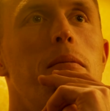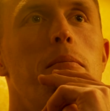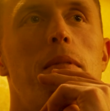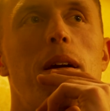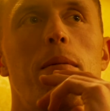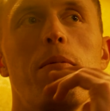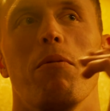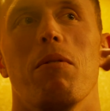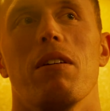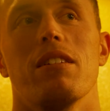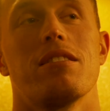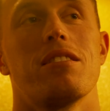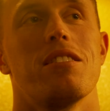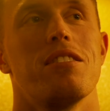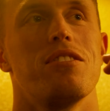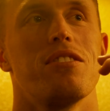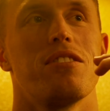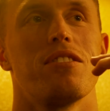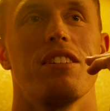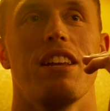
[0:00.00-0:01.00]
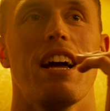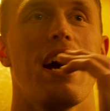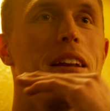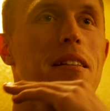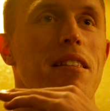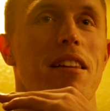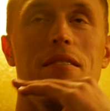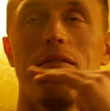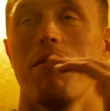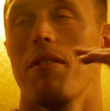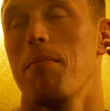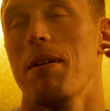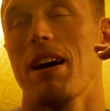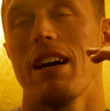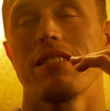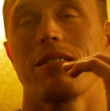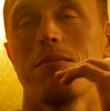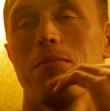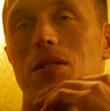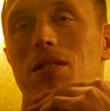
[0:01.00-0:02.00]
maybe wants to just not live the
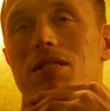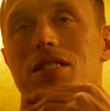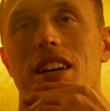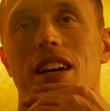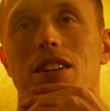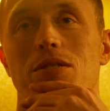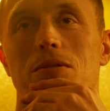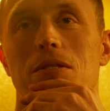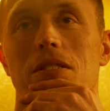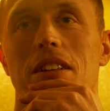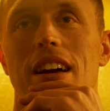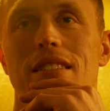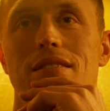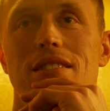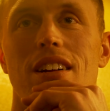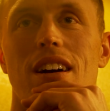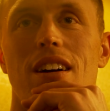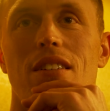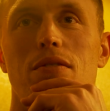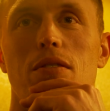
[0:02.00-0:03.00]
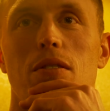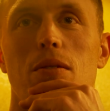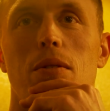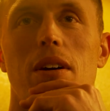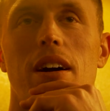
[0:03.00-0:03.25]
basketball schedule lifestyle for a